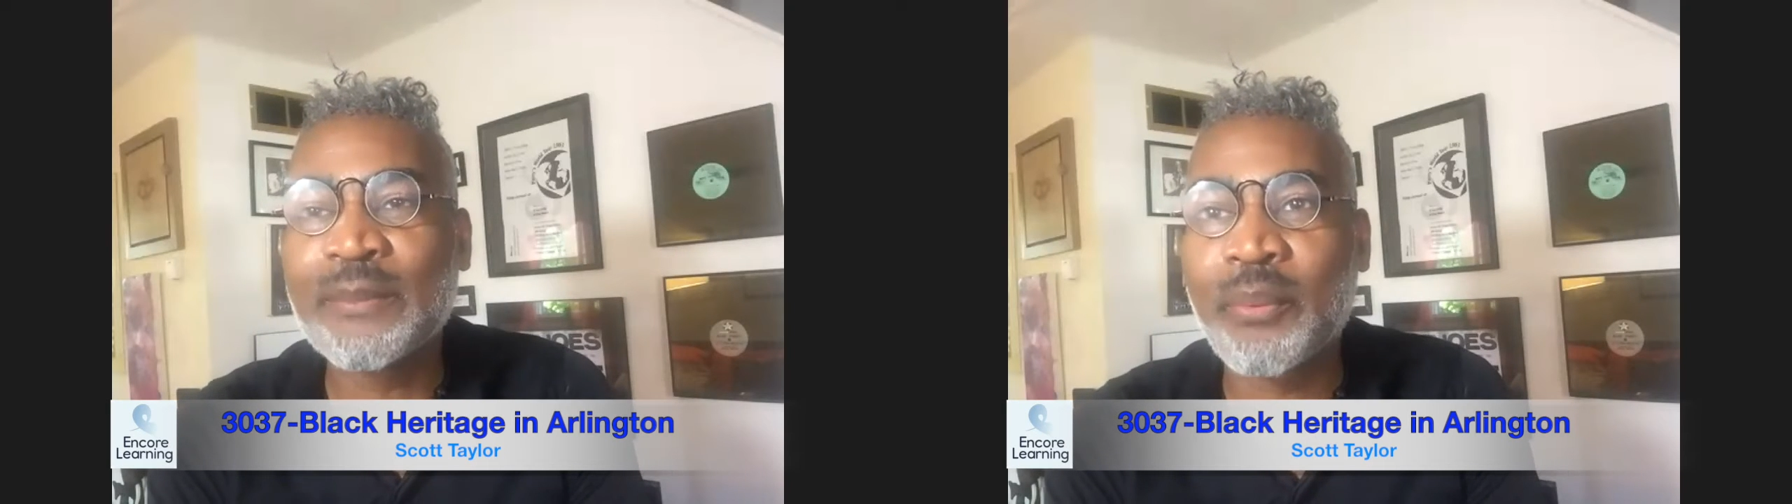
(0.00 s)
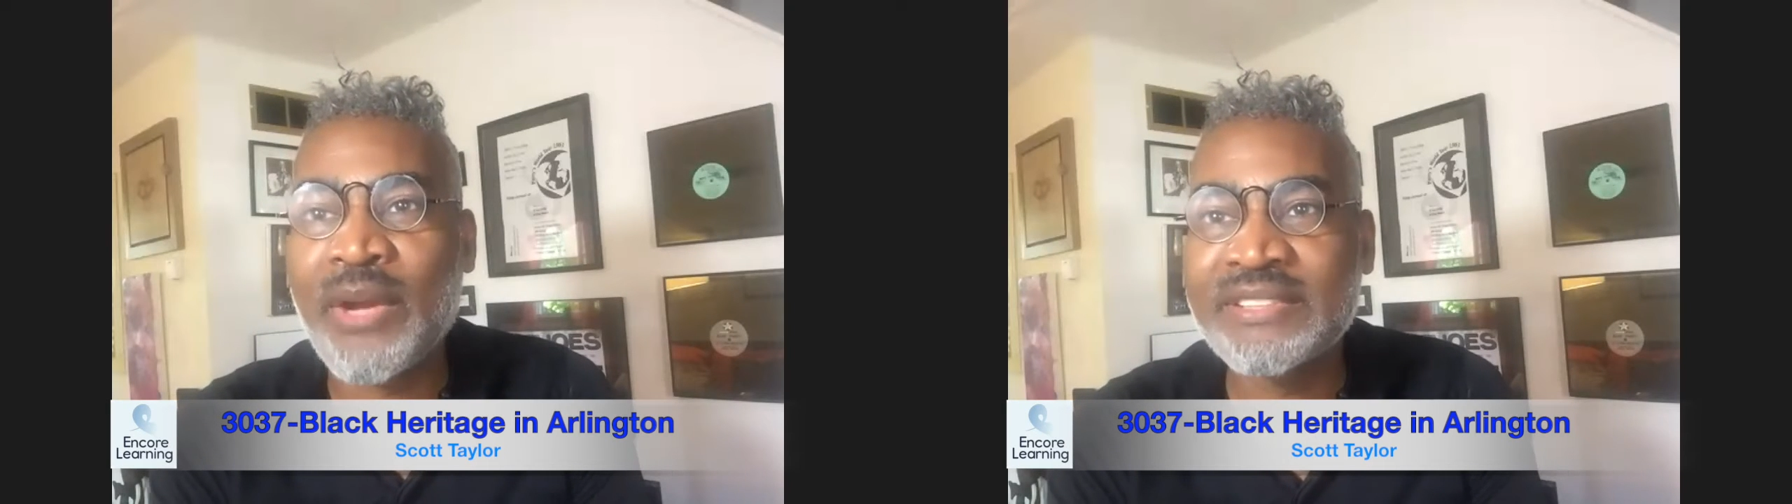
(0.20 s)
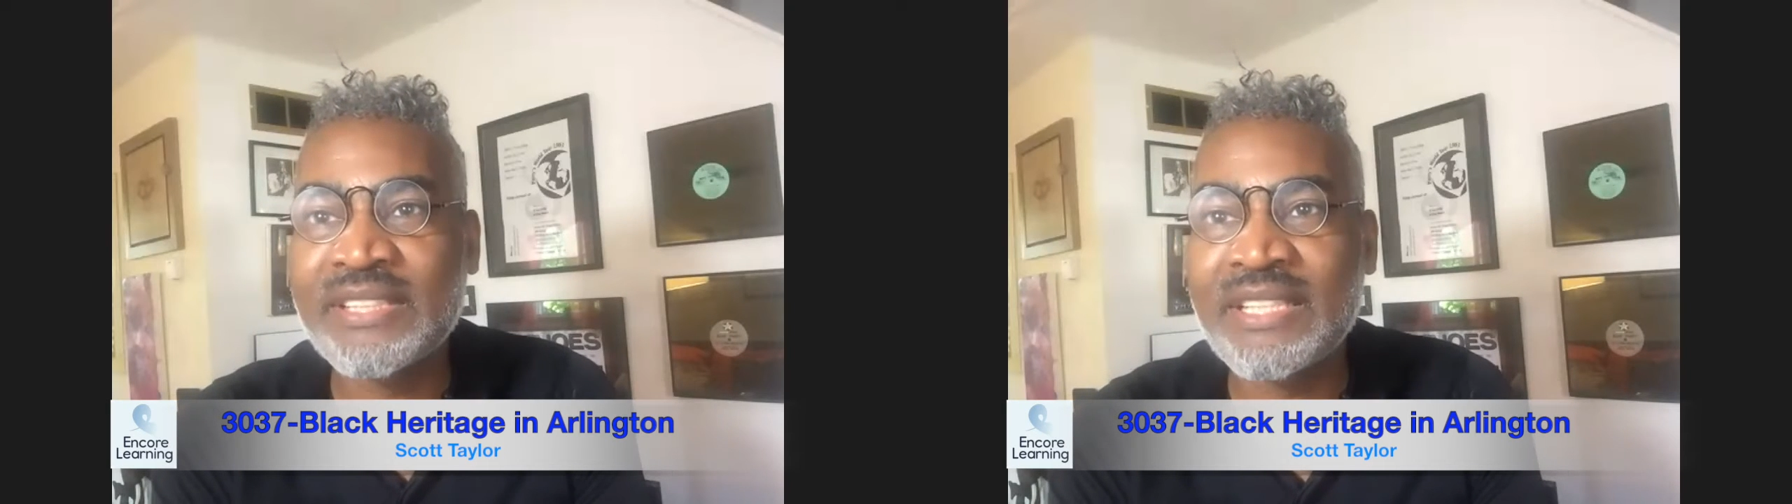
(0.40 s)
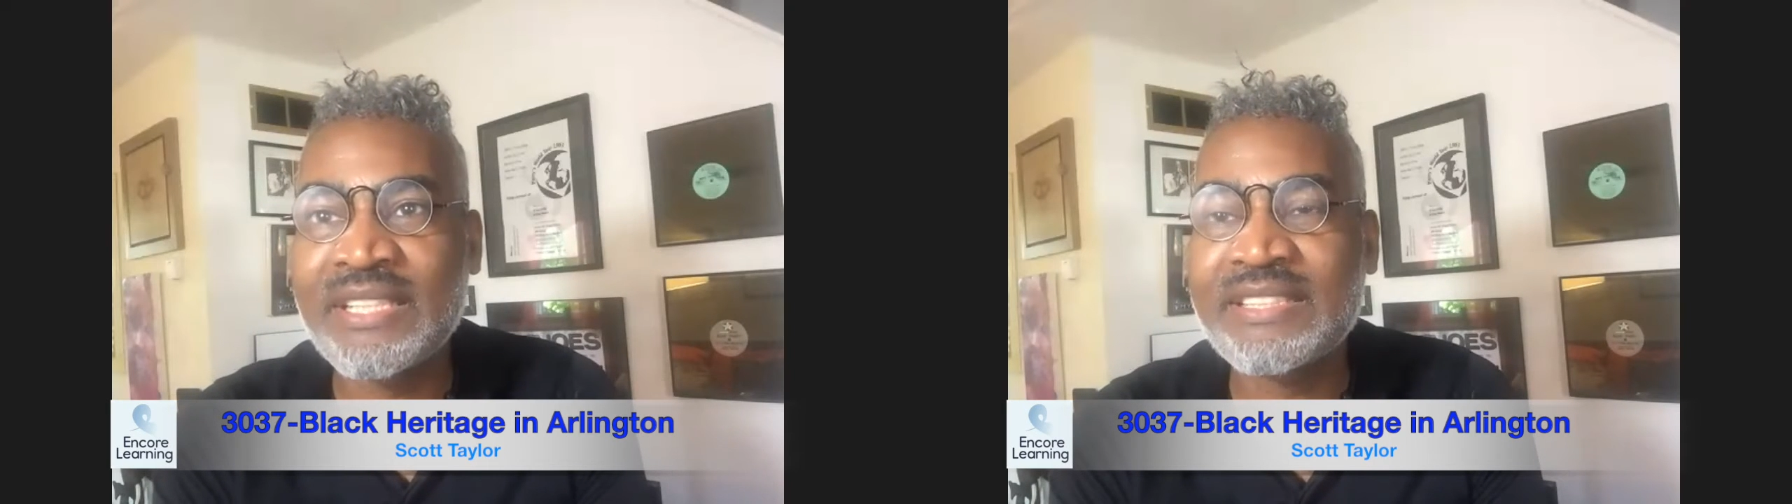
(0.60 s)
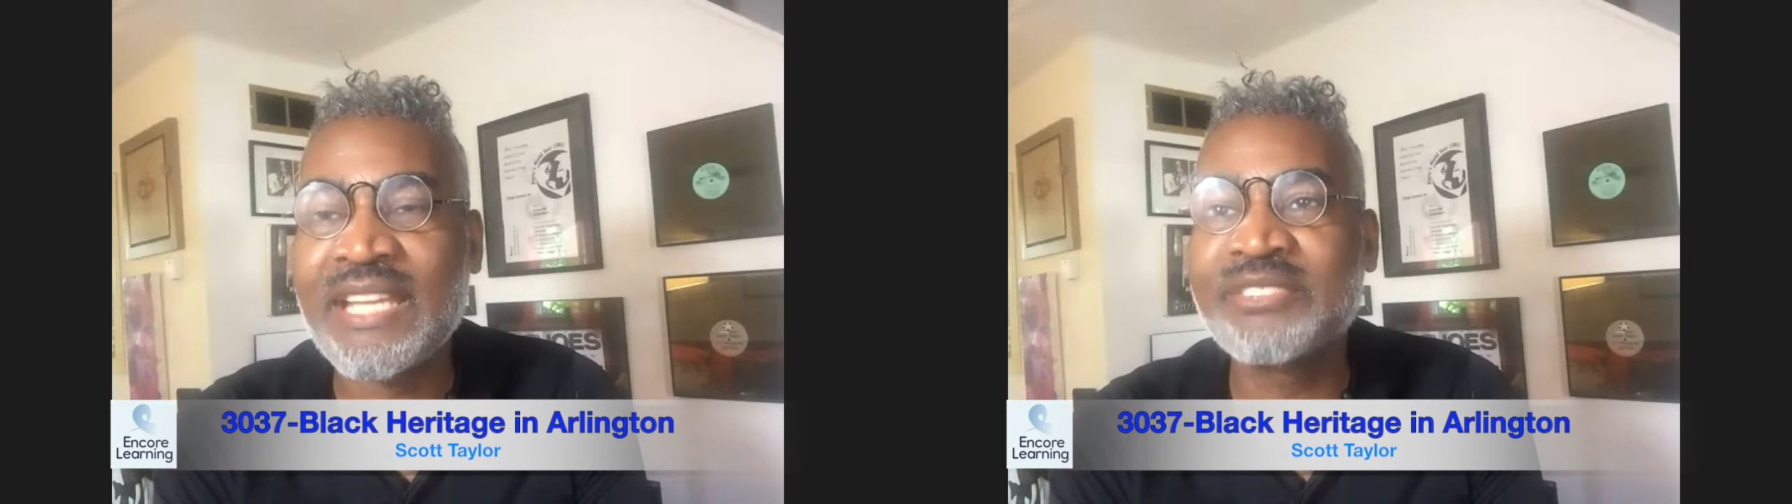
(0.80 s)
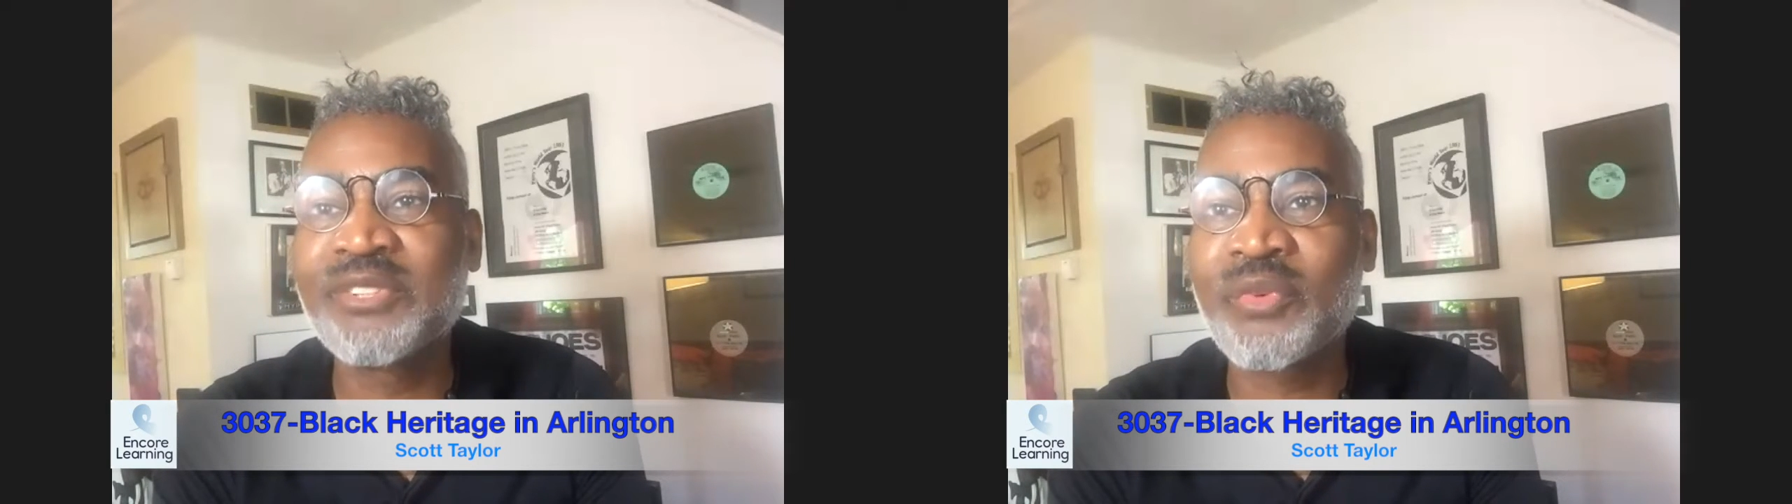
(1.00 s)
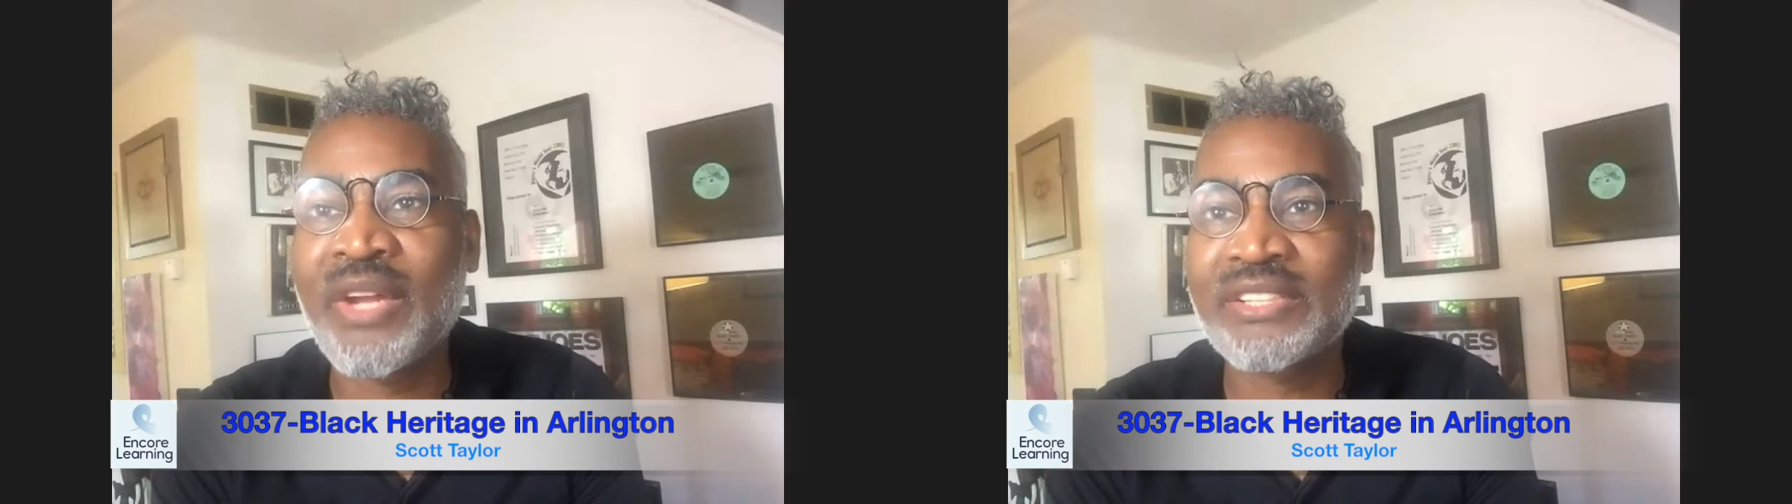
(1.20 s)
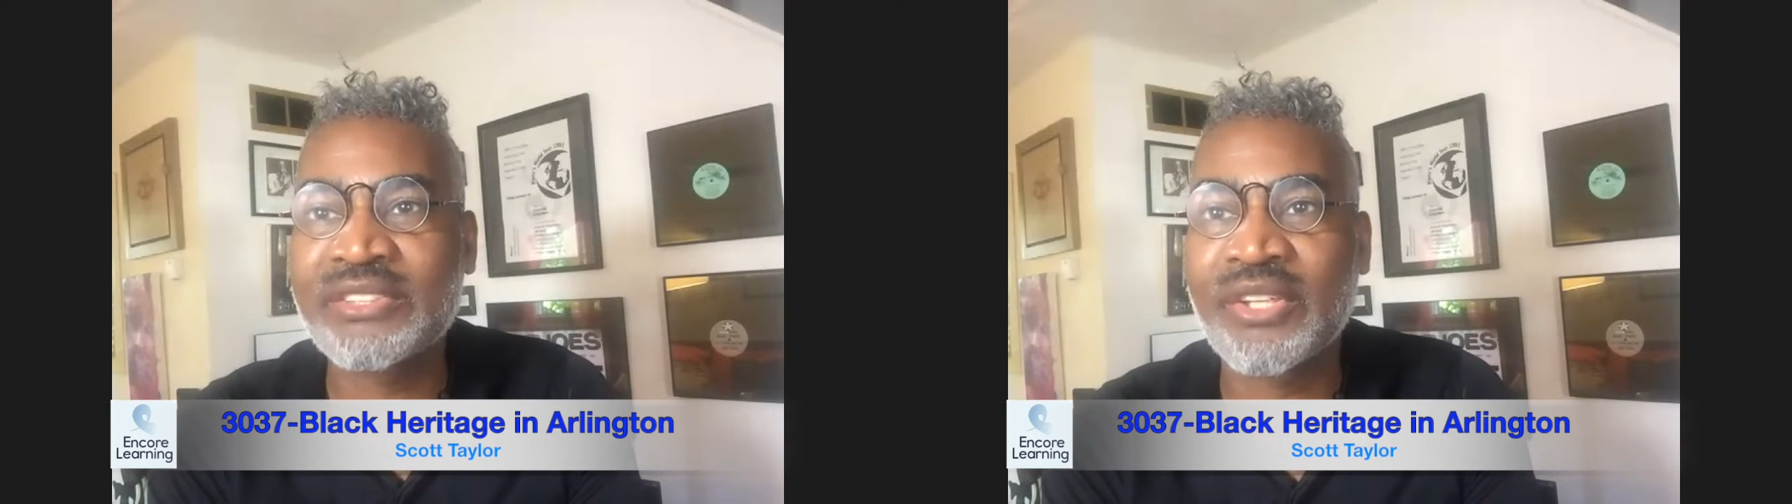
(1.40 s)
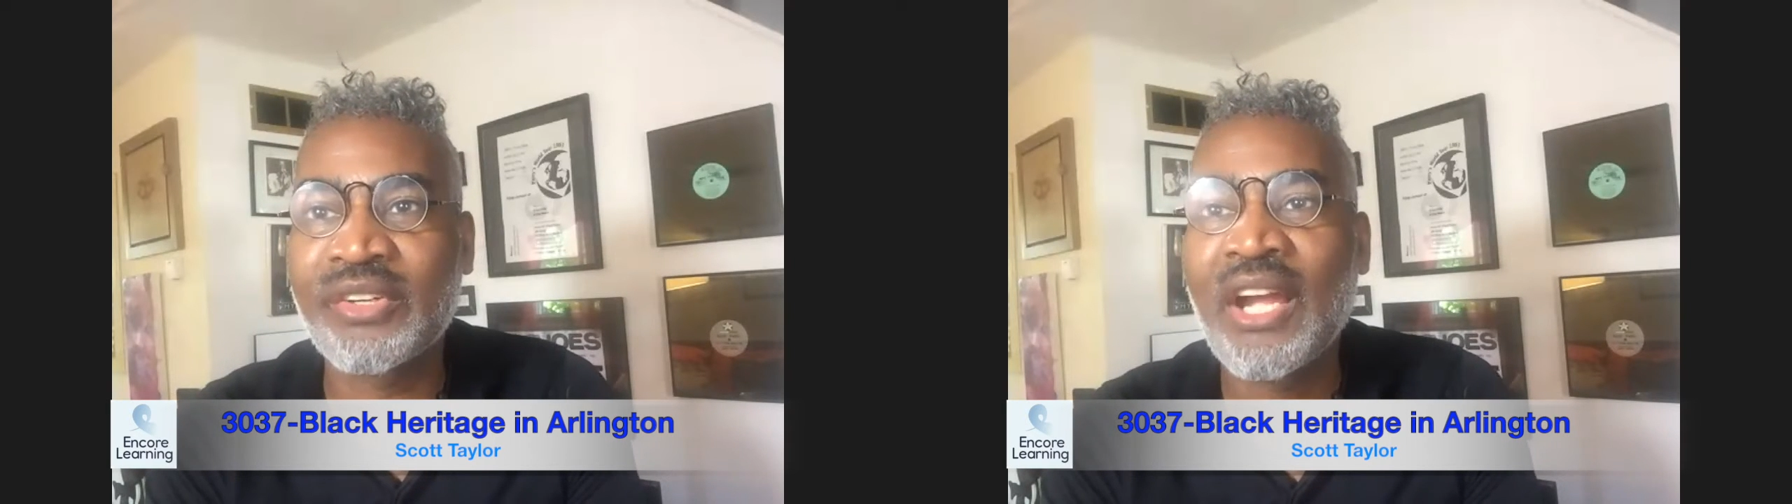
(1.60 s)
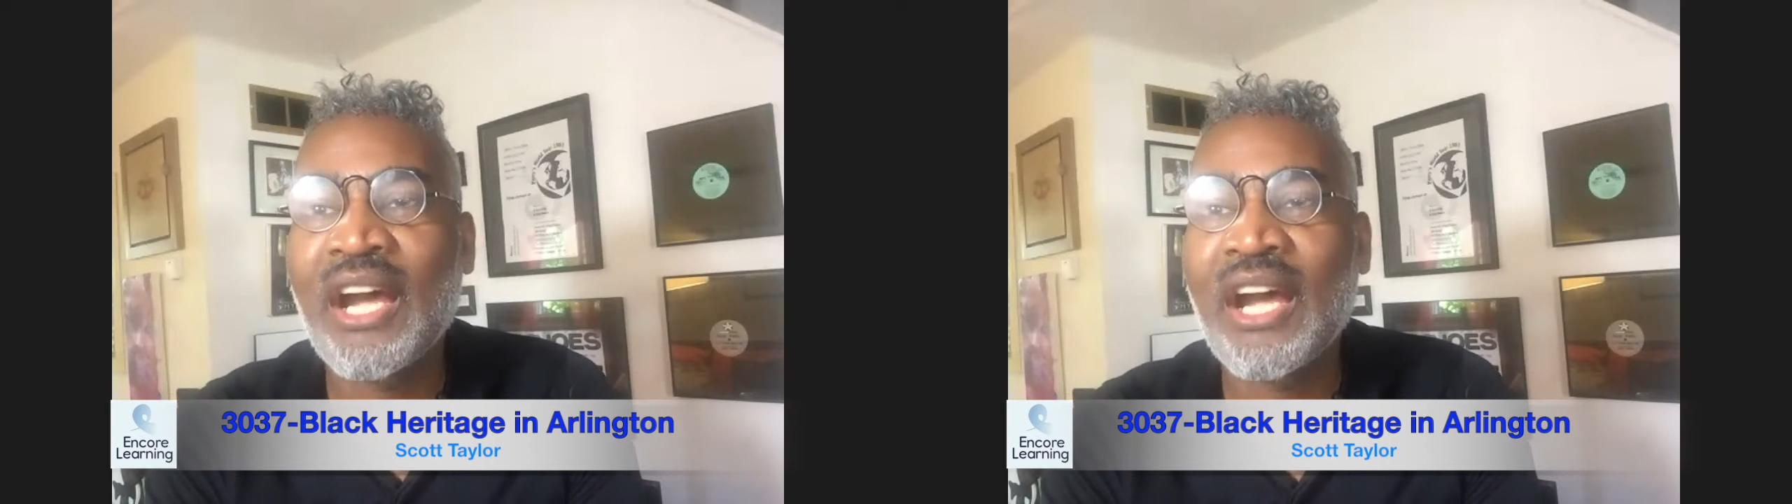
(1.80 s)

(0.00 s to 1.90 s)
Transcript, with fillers: president and director